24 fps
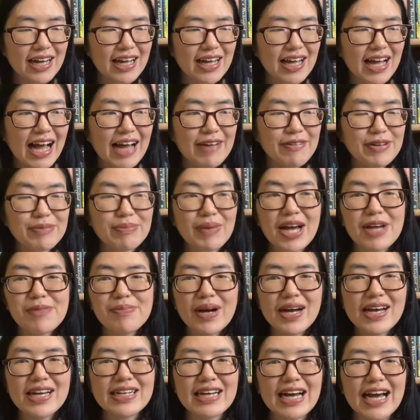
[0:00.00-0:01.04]
In my
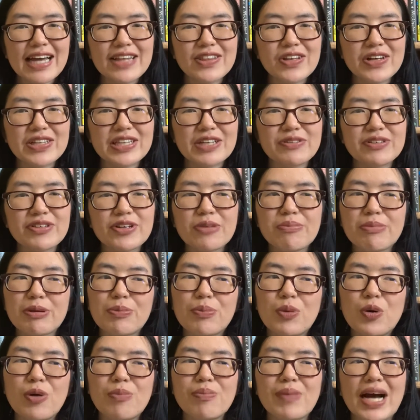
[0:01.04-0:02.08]
mind, I thought there was going to be
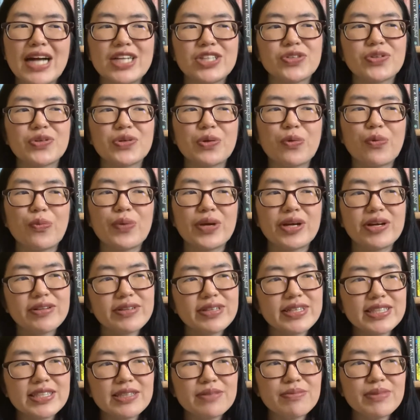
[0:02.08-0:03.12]
more magical
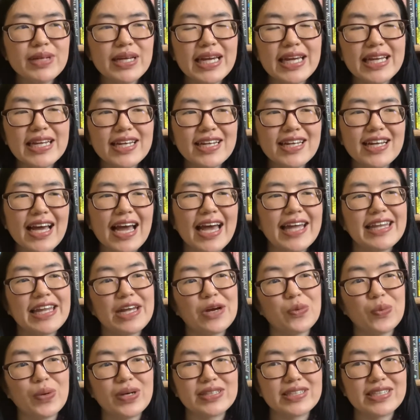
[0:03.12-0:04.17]
realism in it, and there
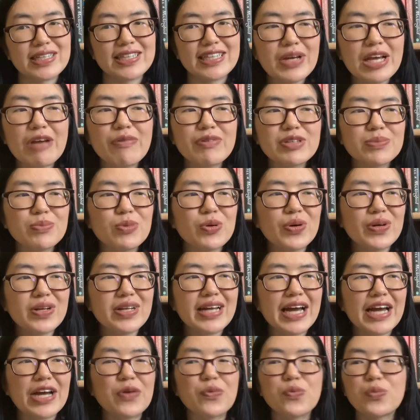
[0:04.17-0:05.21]
wasn't. It was more
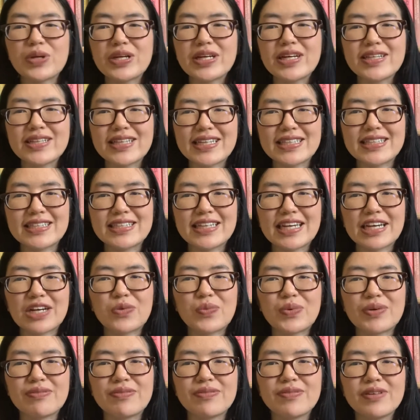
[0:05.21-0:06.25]
like realistic
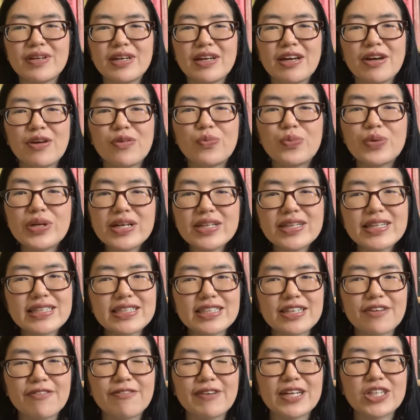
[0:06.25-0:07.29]

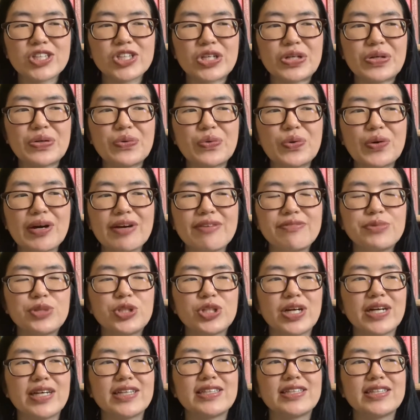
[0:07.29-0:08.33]
fiction with
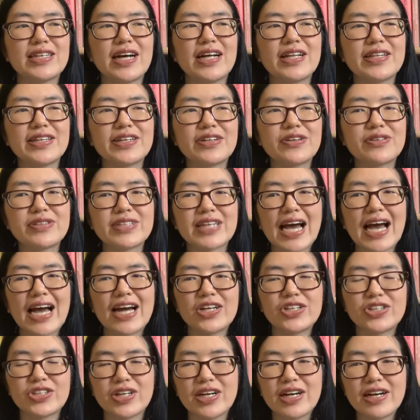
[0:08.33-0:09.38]
just a little
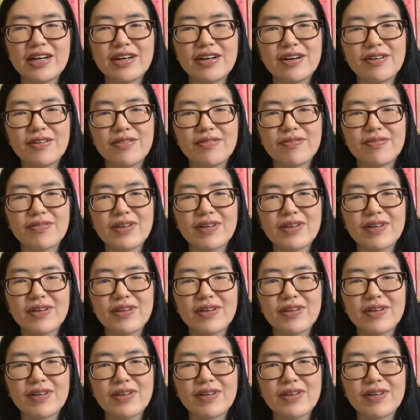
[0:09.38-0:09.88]
dash of